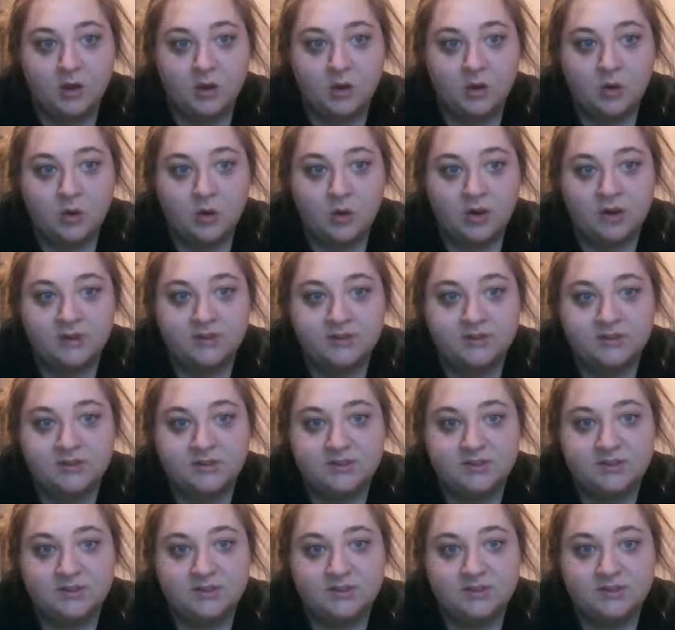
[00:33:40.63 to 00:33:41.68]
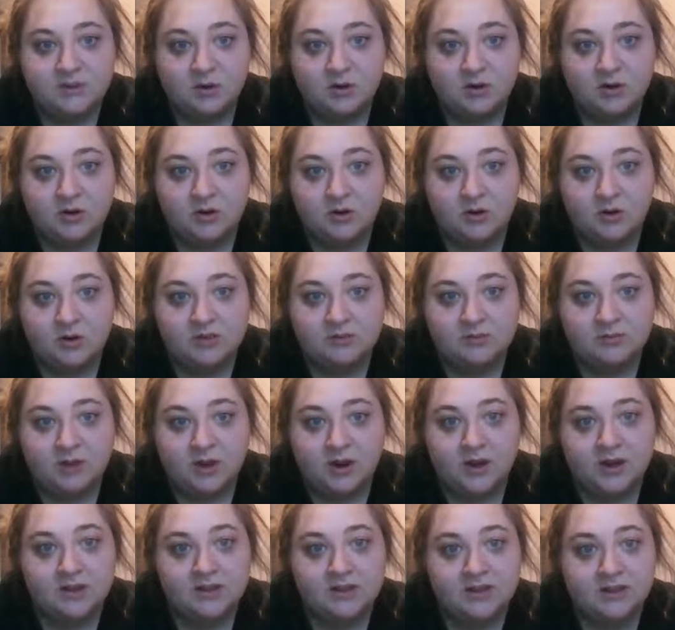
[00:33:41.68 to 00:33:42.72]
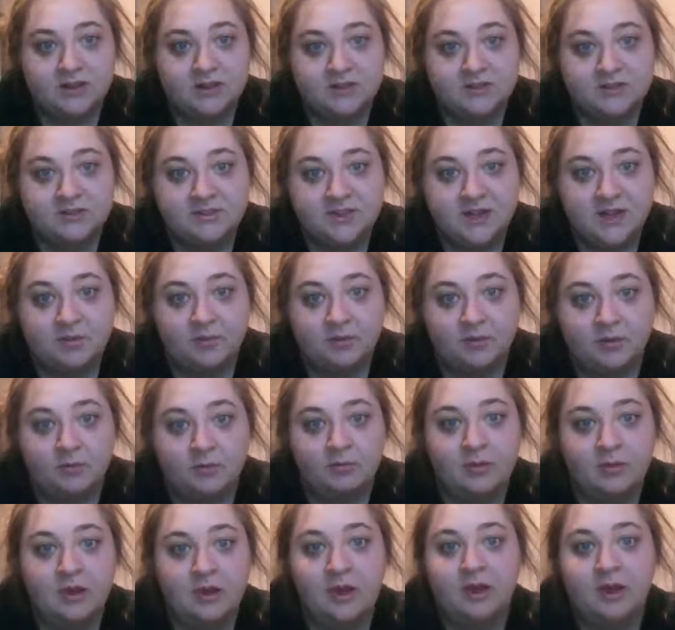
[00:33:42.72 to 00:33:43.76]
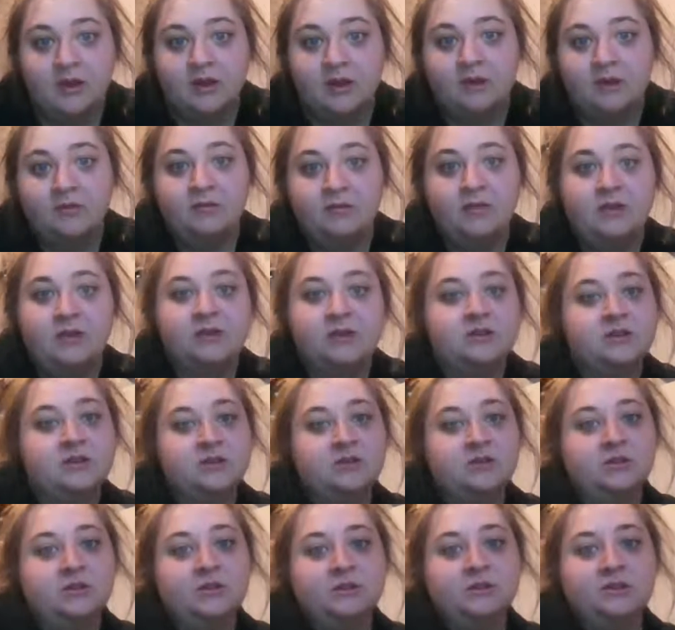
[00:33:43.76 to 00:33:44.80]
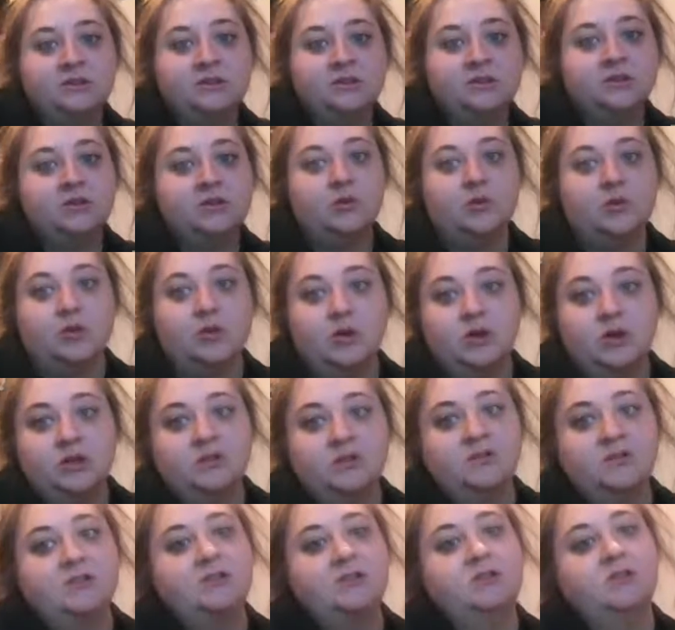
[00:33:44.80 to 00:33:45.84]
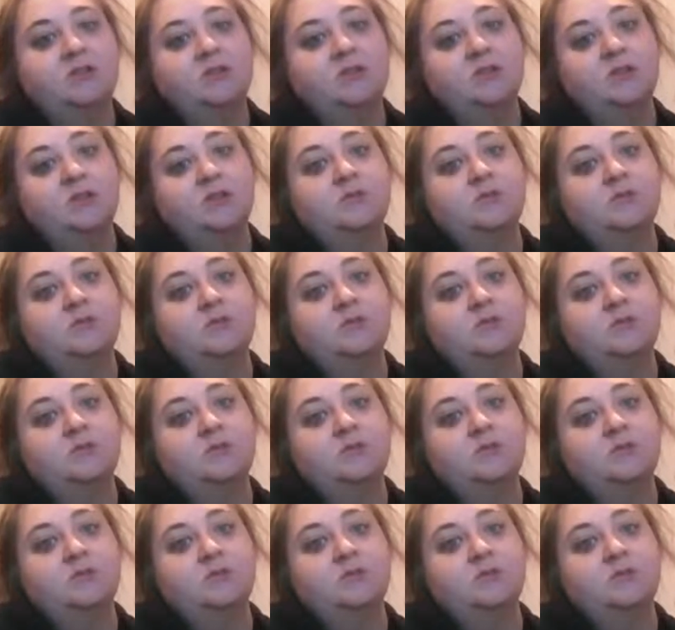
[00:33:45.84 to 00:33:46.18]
What is the z-score corresponding to the sample mean of these students' scores?